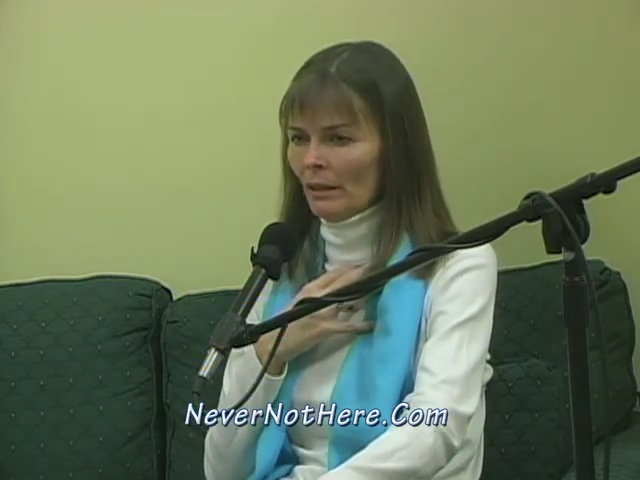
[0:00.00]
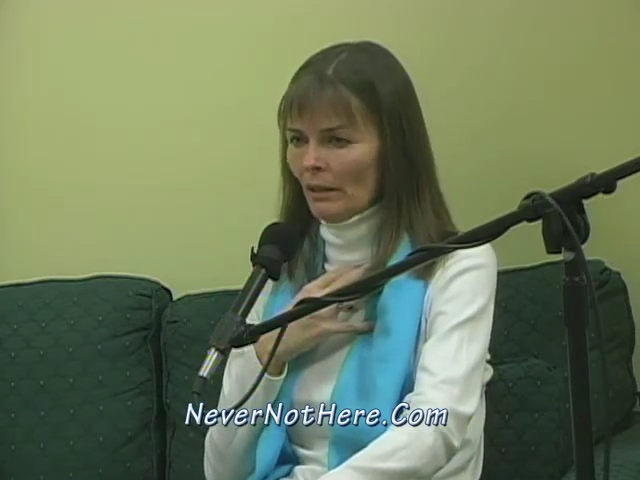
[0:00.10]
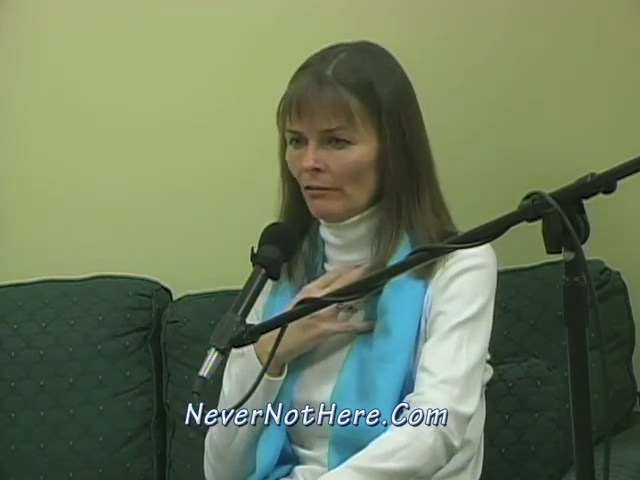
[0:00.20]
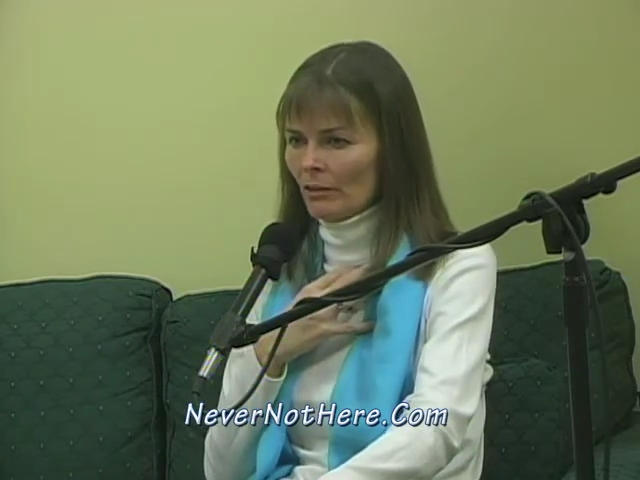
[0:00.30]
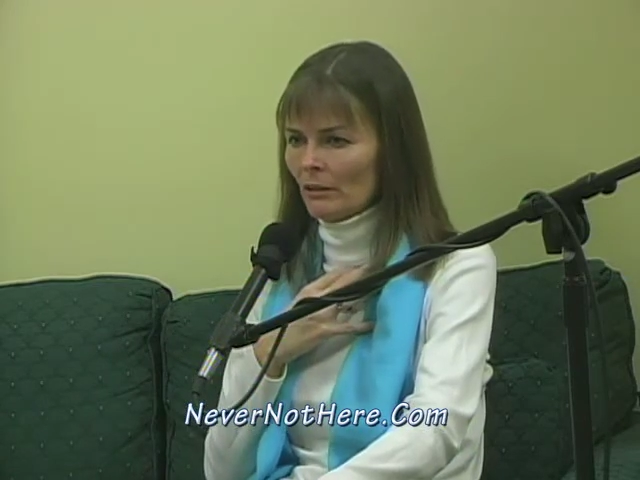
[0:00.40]

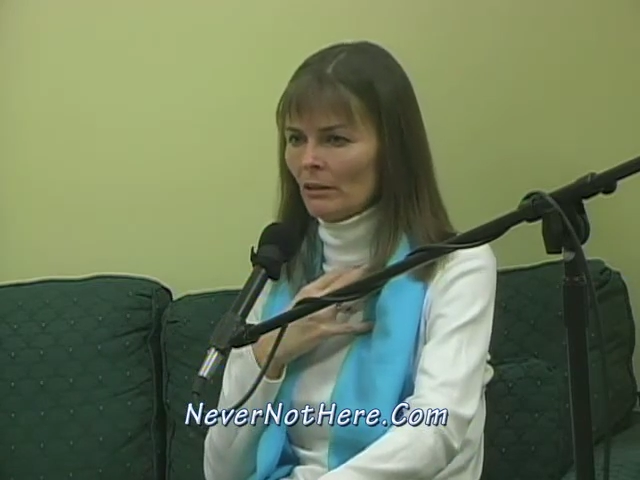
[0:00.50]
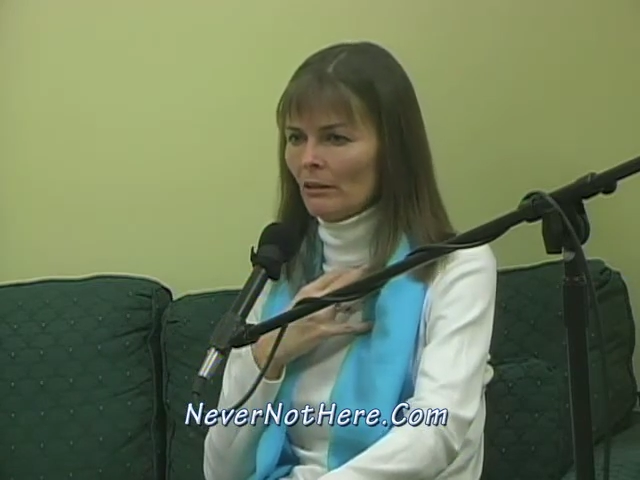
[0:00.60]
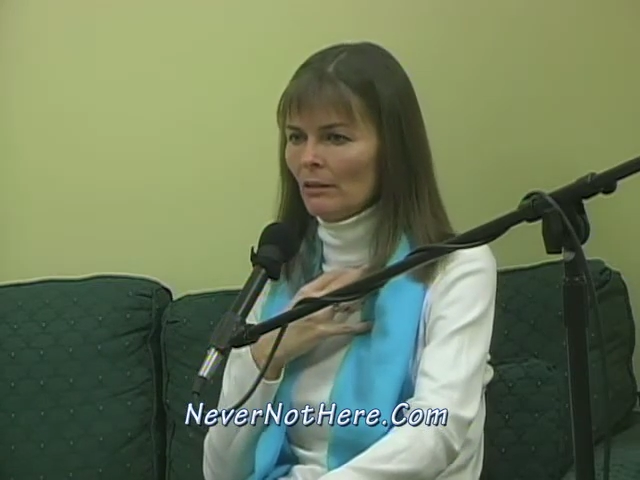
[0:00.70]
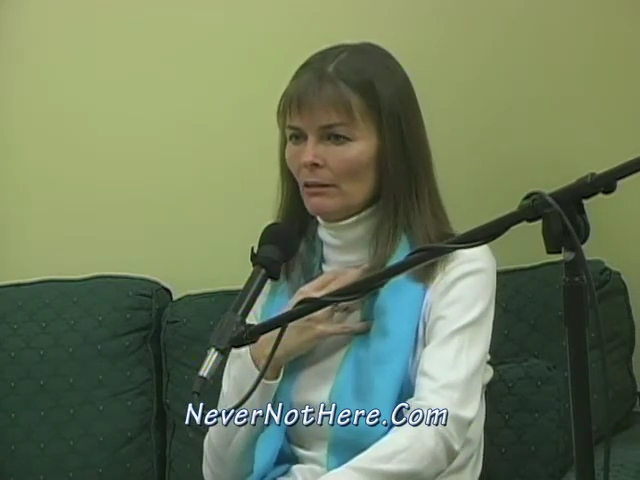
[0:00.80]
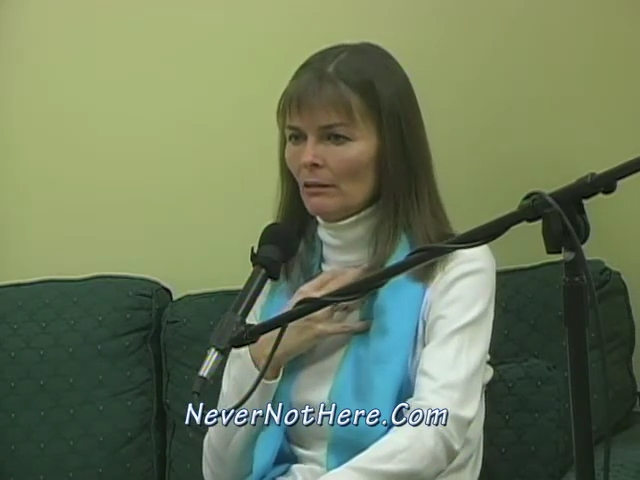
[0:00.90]
loved,
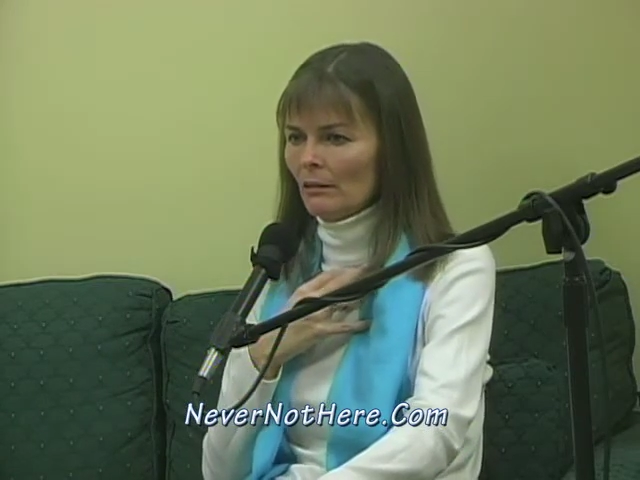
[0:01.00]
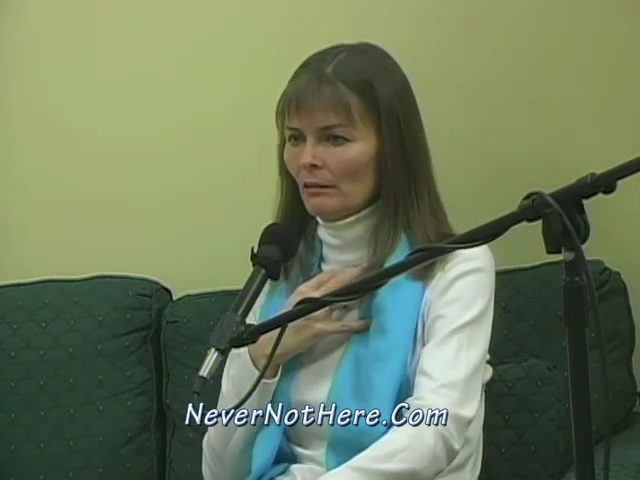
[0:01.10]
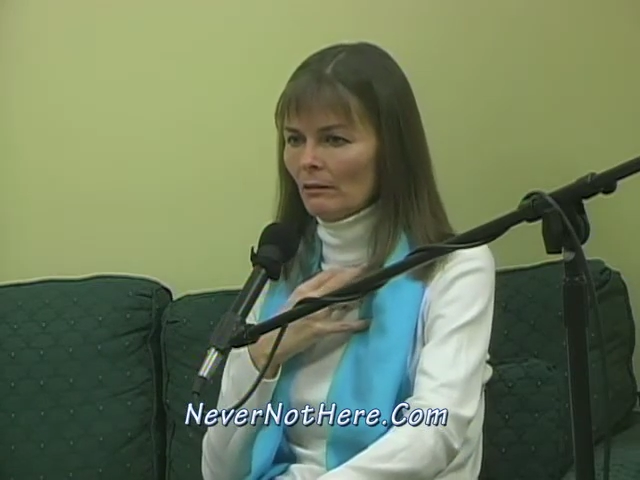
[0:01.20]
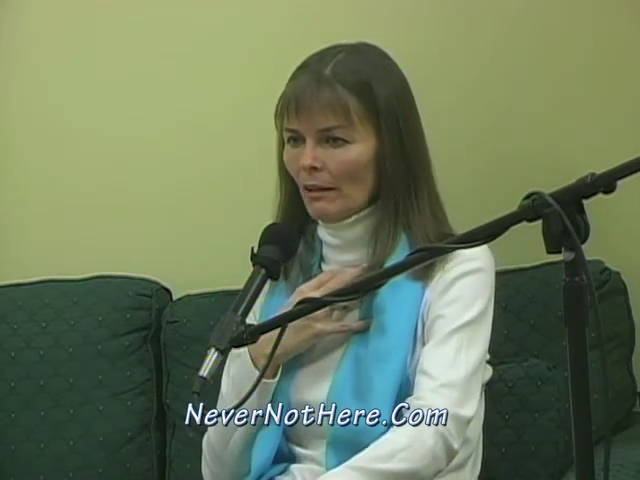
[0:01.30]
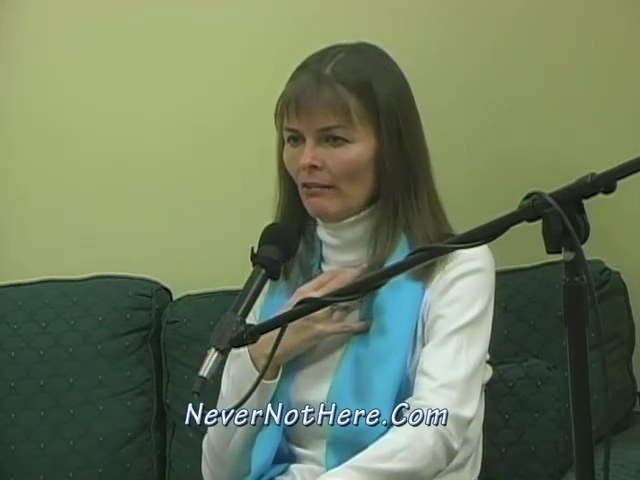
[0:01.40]

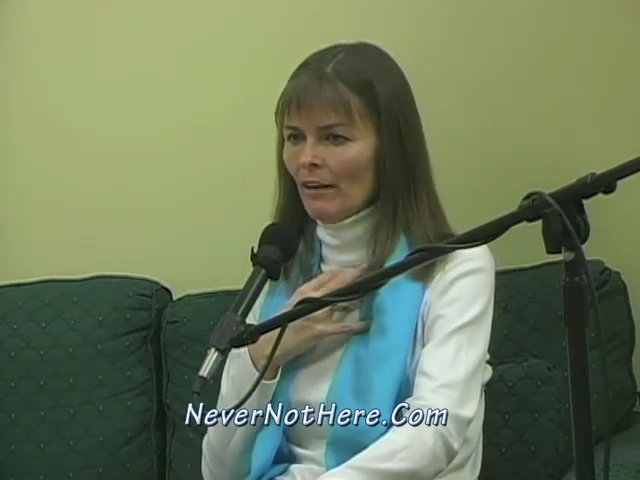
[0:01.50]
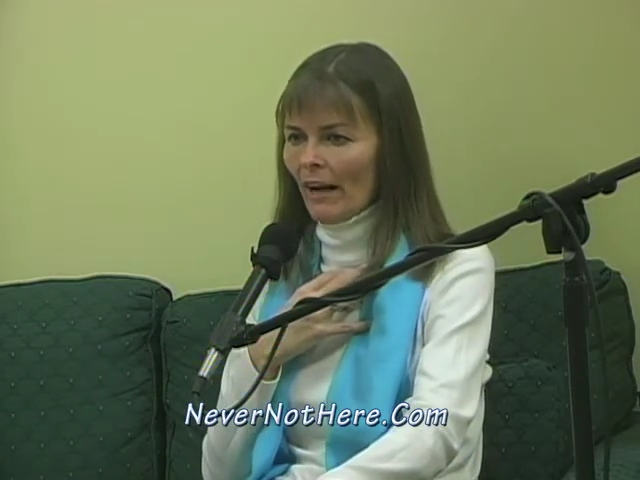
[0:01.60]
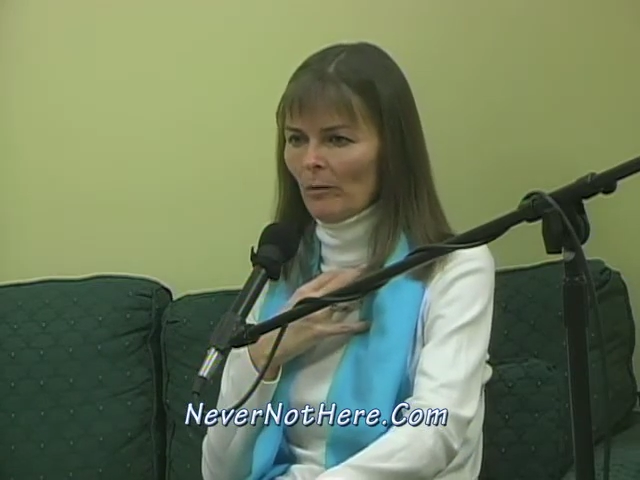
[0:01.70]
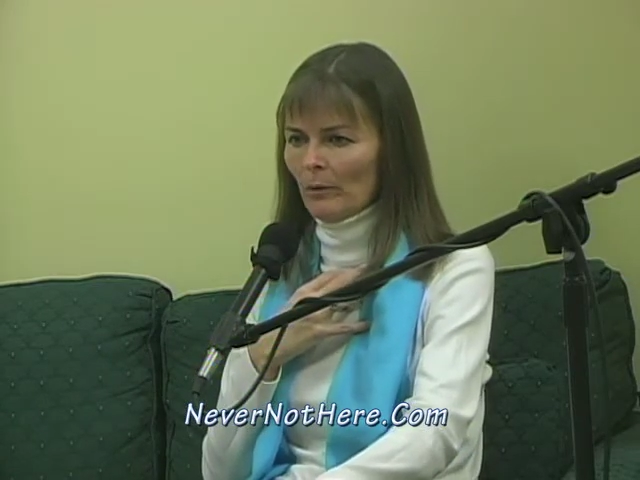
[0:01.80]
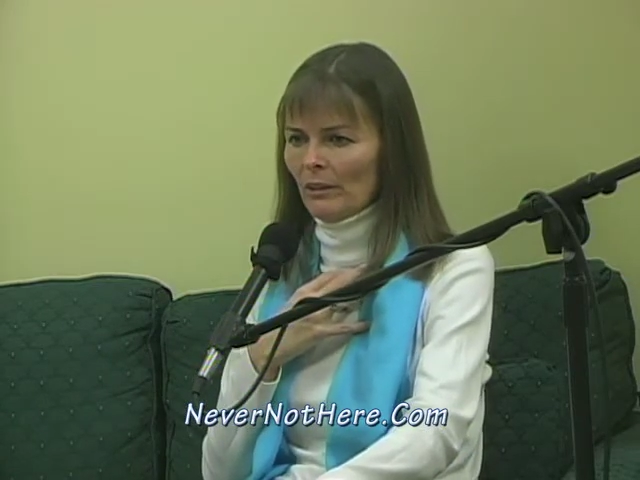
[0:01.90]
love
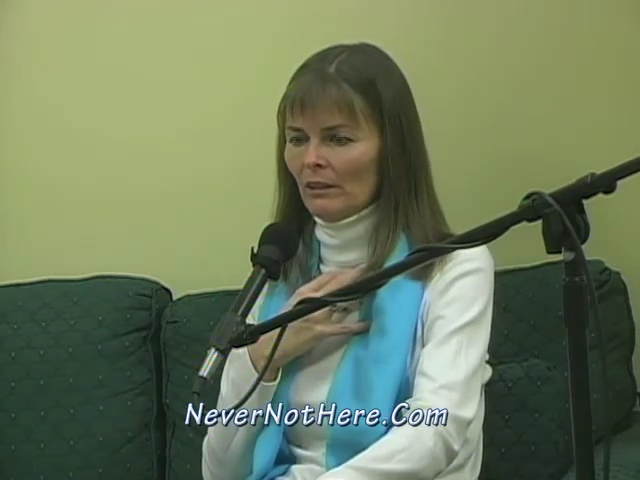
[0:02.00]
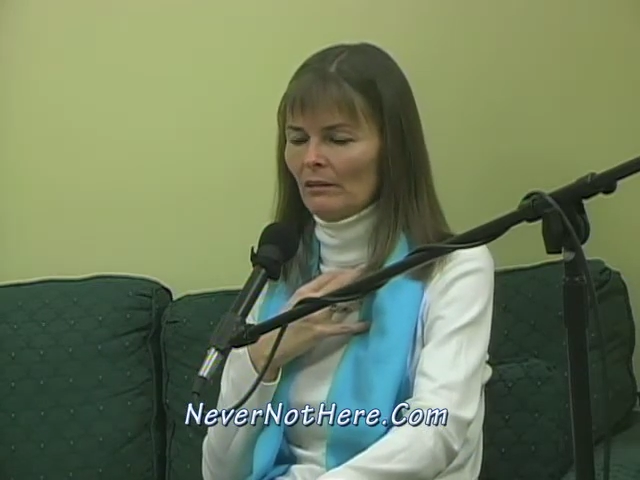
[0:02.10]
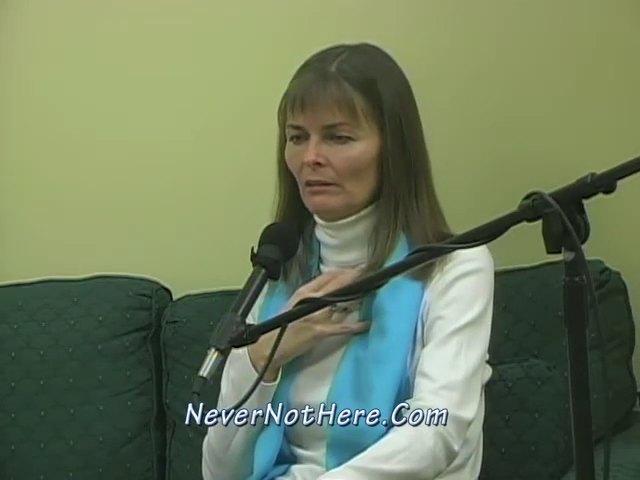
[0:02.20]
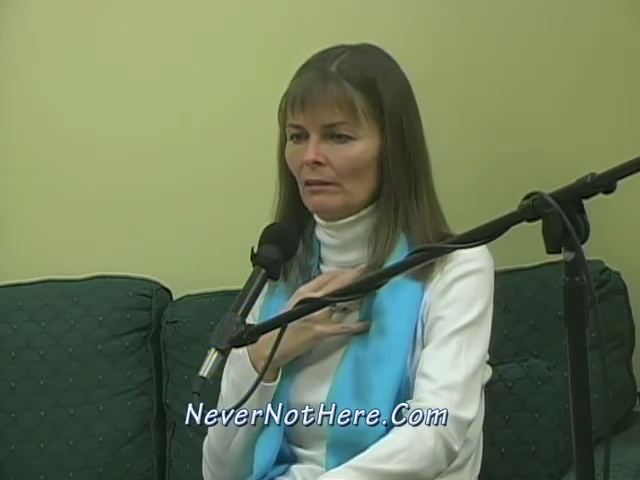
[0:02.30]
happening.